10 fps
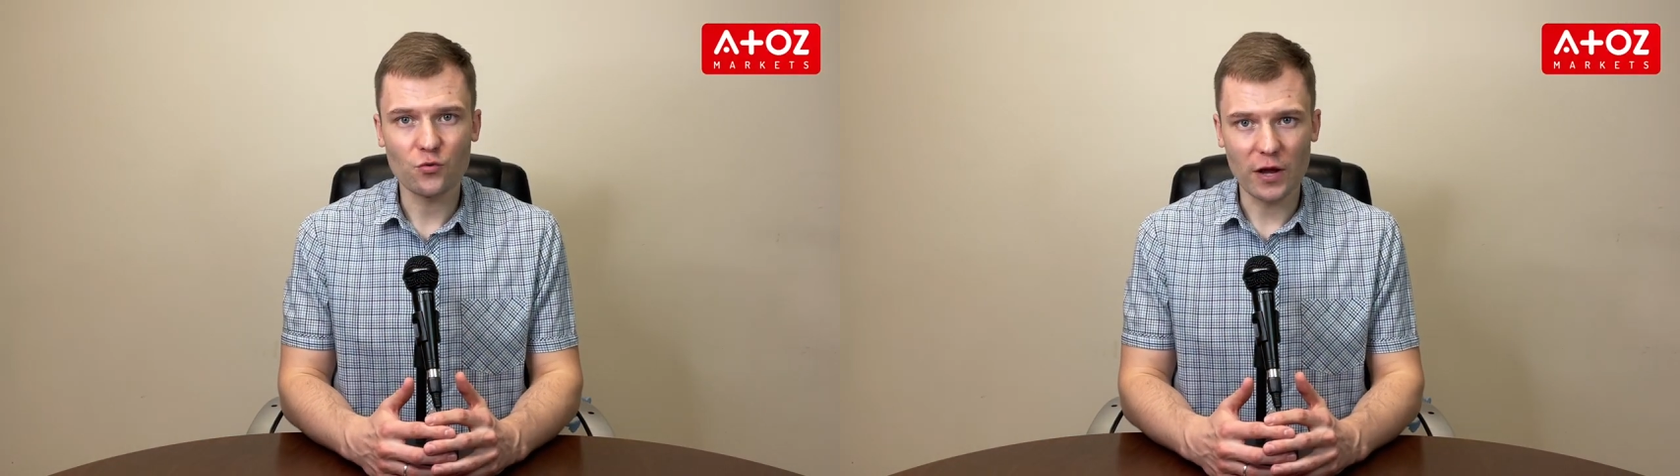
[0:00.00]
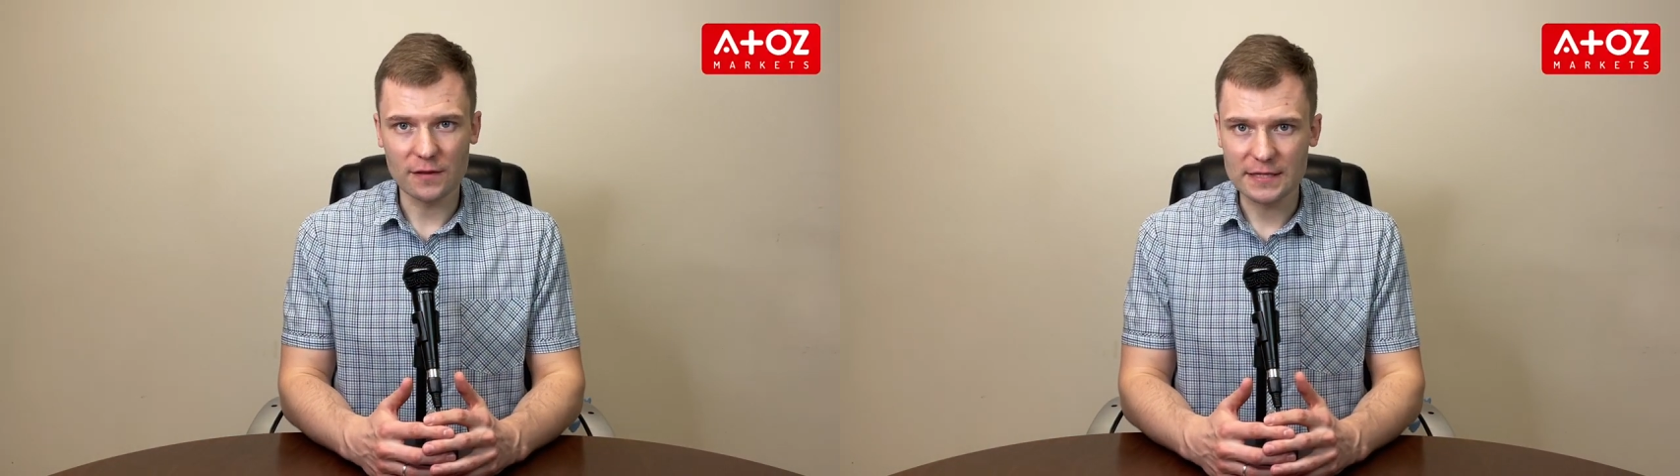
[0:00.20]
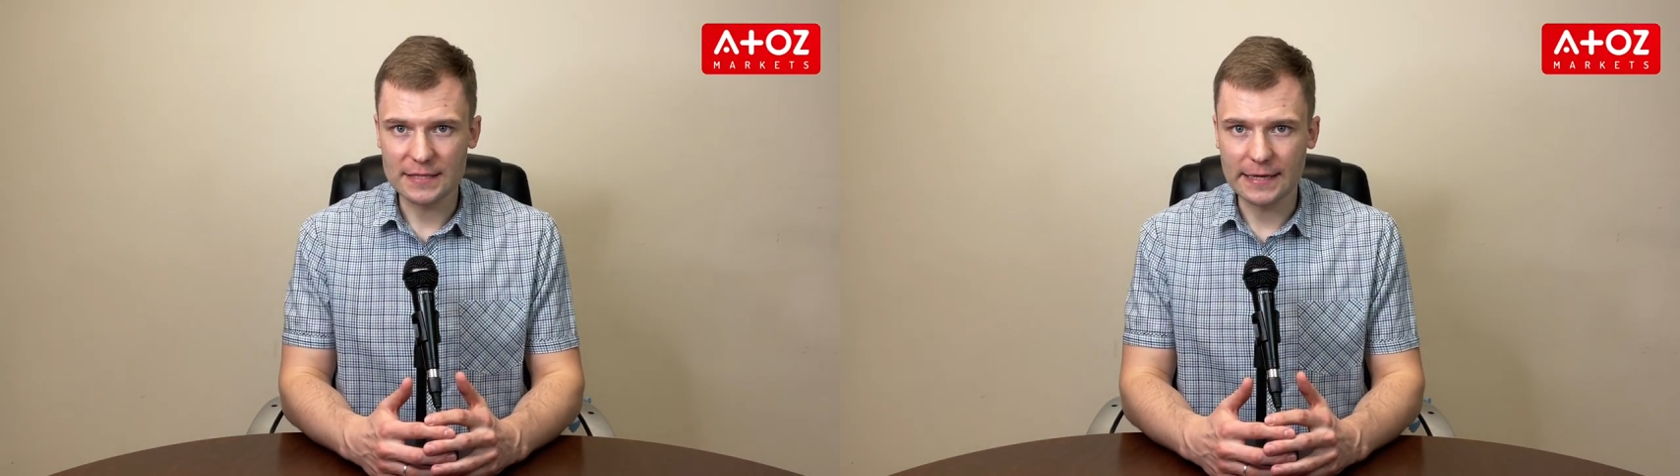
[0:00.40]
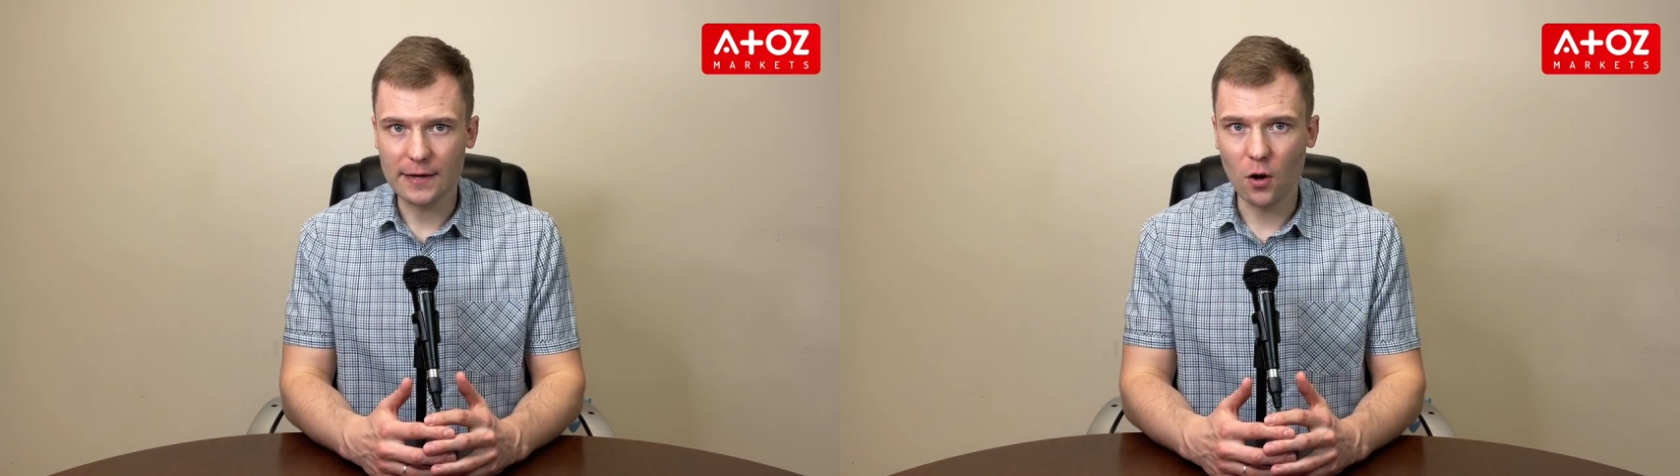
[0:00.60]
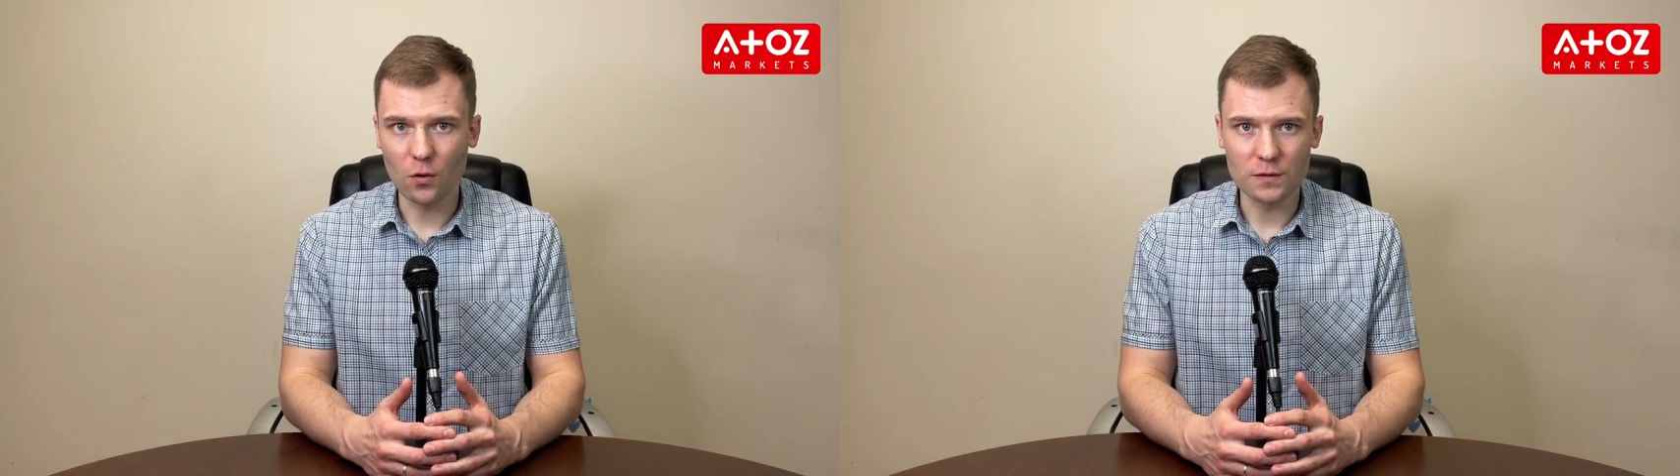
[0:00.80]
realistic
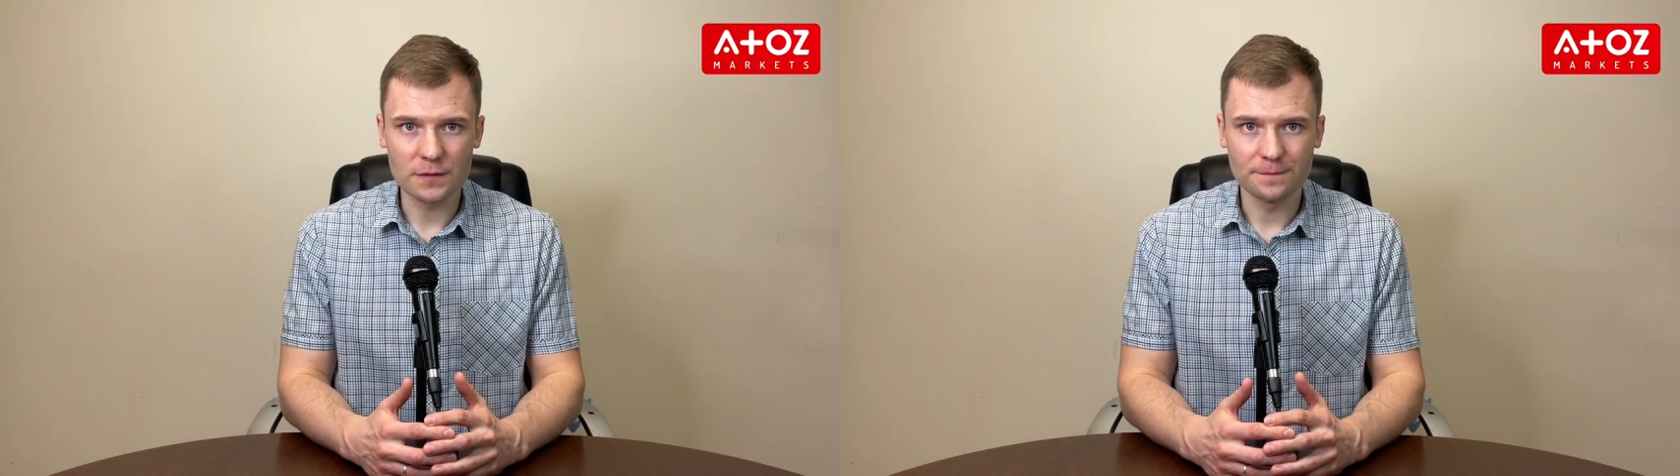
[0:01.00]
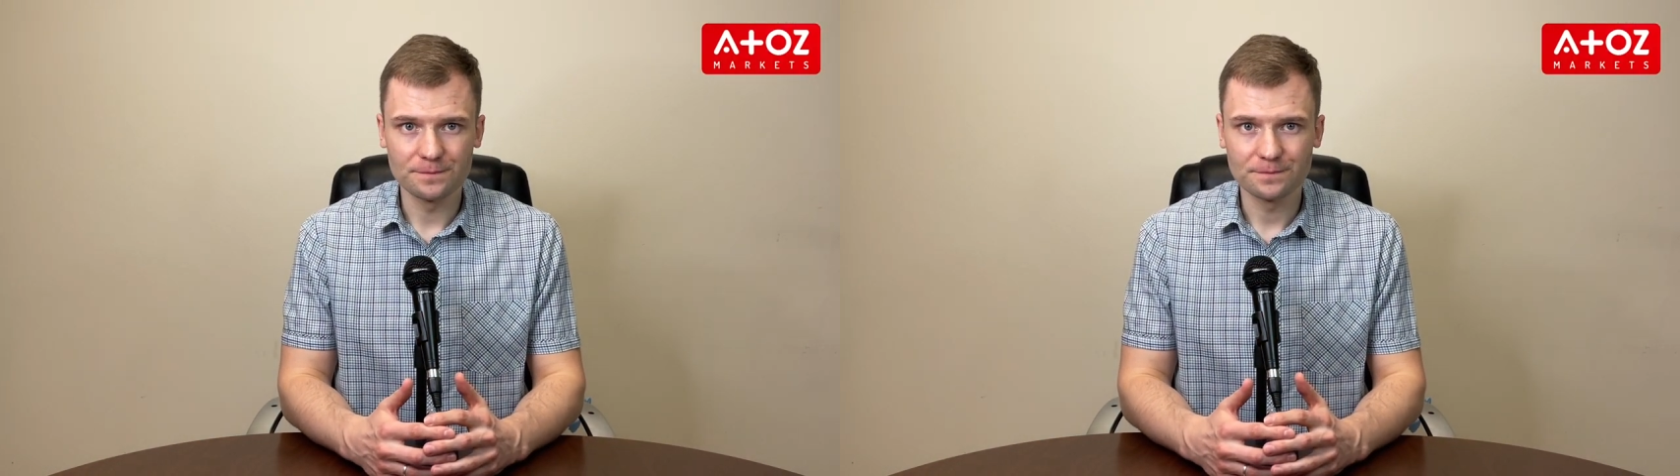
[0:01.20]
goals.